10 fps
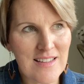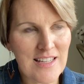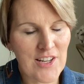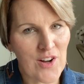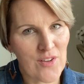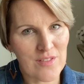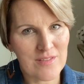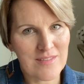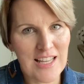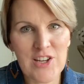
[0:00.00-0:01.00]
you
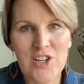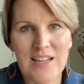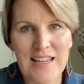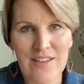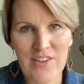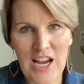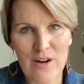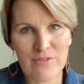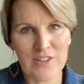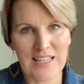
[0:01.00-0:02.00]
know, that you're going to give
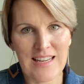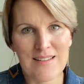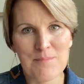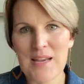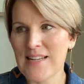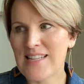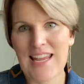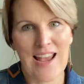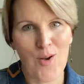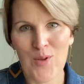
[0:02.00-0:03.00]
carefully because it
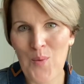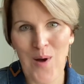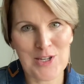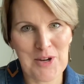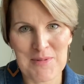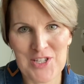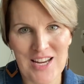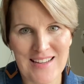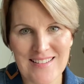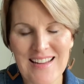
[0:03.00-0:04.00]
can't go in the washing
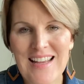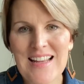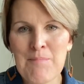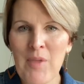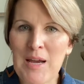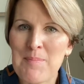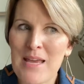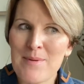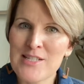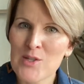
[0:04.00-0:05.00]
machine, like a
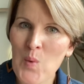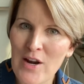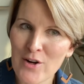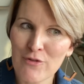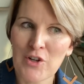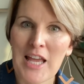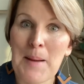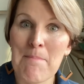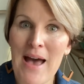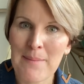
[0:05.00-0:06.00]
baby sweater for like a
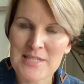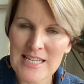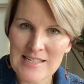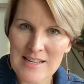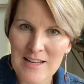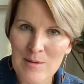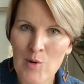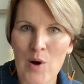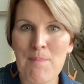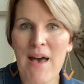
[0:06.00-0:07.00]
baptism
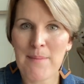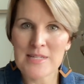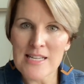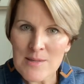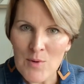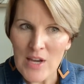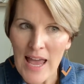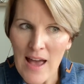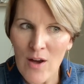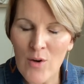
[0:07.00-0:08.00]
or a baptismal
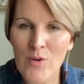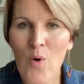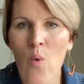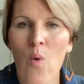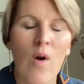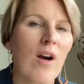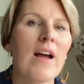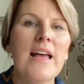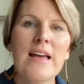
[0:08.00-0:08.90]
gown or